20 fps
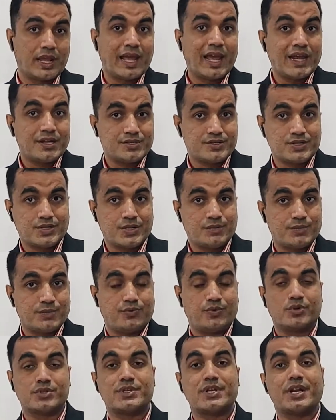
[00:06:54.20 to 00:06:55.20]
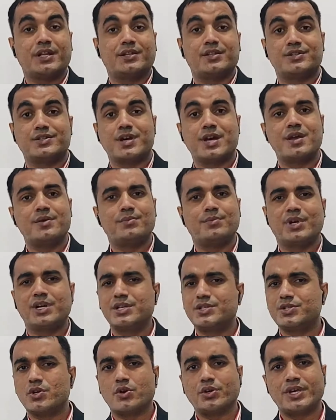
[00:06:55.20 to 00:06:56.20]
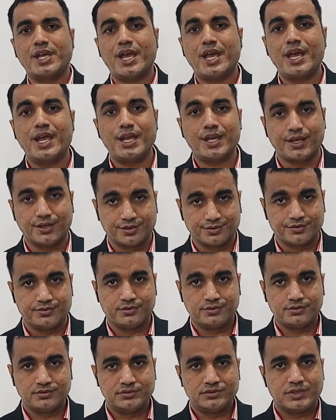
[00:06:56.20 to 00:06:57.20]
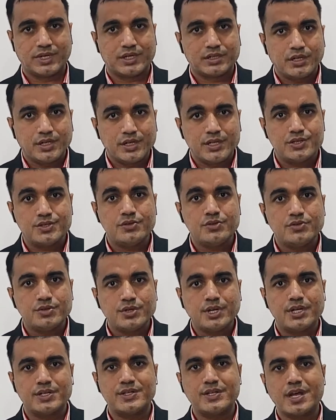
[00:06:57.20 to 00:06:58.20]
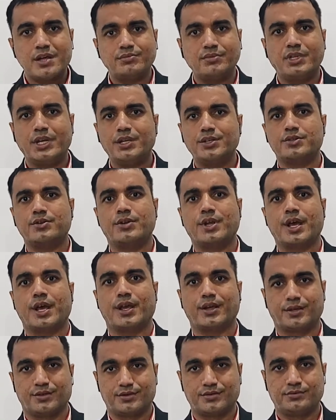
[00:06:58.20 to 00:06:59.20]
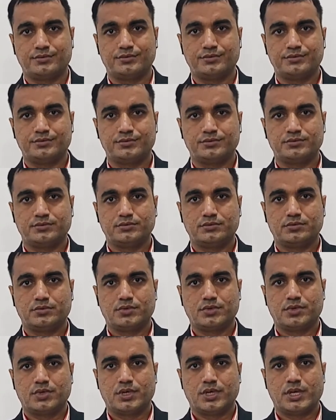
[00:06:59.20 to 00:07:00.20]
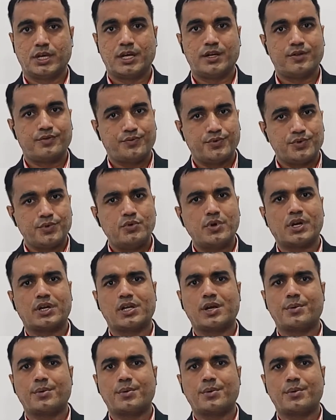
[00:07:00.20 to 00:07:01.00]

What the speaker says: at before telling the time, but it's okay. At least you did something today. And if you are